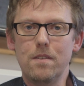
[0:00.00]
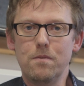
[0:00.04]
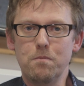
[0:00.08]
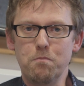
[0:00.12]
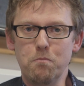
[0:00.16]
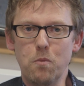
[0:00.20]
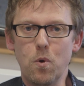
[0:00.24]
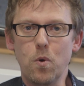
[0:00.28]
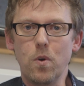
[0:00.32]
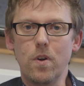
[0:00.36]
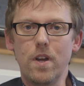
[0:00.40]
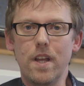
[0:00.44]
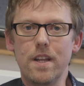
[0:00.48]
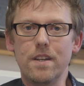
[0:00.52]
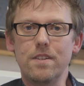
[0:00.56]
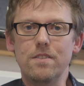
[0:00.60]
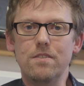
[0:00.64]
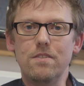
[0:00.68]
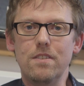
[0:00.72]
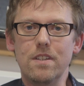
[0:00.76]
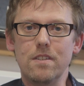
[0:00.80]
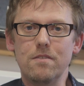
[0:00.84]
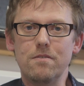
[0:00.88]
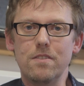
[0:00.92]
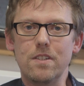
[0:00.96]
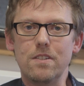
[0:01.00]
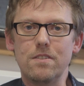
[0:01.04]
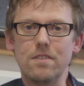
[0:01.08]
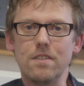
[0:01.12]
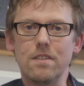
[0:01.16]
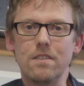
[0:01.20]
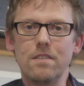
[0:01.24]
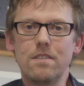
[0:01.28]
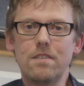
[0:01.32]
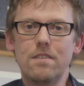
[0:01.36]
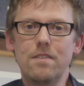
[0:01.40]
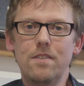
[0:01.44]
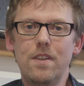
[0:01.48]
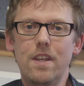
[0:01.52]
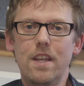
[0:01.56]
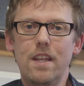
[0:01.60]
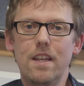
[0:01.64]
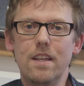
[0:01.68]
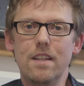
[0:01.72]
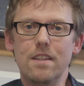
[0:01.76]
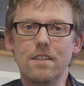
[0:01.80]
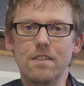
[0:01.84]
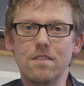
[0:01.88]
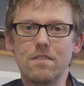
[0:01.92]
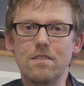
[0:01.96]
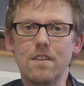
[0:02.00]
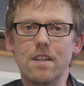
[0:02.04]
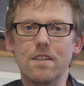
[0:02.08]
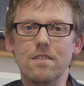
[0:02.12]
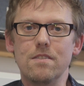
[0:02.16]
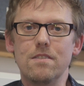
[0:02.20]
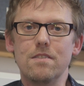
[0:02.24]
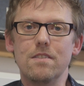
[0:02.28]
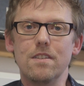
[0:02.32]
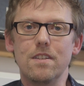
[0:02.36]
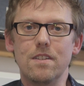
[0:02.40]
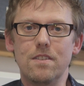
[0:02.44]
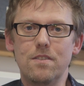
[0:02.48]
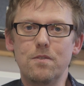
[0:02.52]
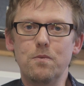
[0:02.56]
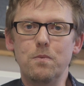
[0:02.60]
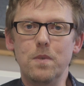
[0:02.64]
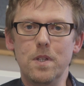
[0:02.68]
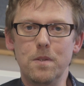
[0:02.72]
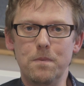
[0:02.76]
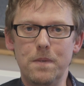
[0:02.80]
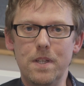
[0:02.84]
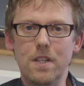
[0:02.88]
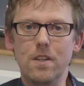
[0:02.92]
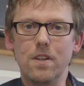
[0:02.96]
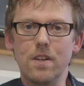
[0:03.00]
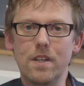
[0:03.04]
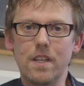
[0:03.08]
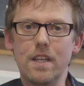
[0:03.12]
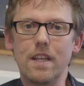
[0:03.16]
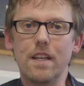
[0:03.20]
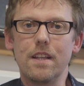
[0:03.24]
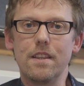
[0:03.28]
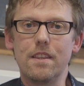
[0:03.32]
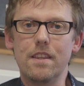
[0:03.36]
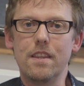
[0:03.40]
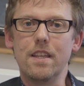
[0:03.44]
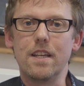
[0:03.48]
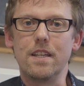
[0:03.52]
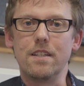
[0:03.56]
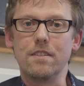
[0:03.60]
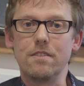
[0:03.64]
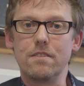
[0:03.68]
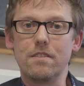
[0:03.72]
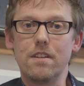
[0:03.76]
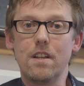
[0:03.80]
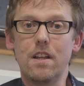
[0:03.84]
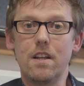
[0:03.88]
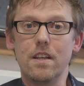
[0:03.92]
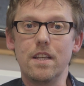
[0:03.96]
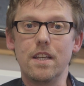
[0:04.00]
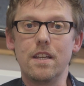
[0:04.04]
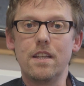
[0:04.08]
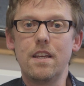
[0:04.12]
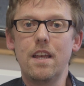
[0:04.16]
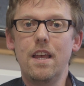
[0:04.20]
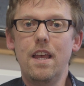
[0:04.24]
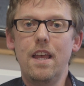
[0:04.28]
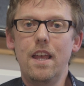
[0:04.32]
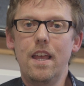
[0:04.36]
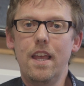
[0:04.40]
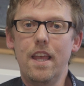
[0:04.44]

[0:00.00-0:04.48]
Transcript: more energy efficient, in the sense that we'll be looking at things like,